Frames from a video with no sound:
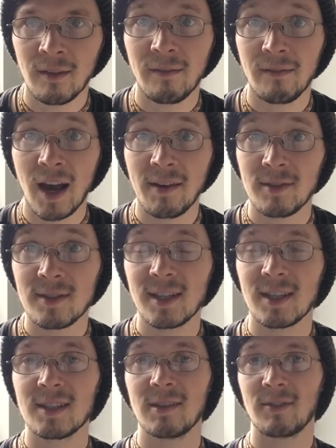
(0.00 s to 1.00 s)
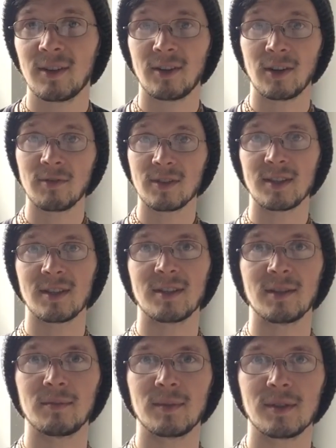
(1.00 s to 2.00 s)
5 or 6 different nervous
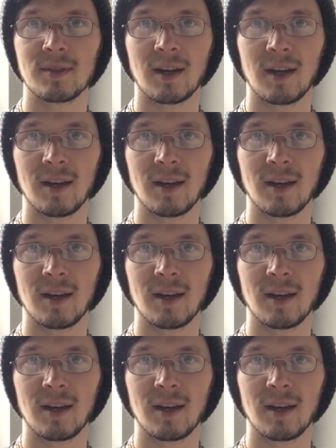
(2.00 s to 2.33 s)
systems: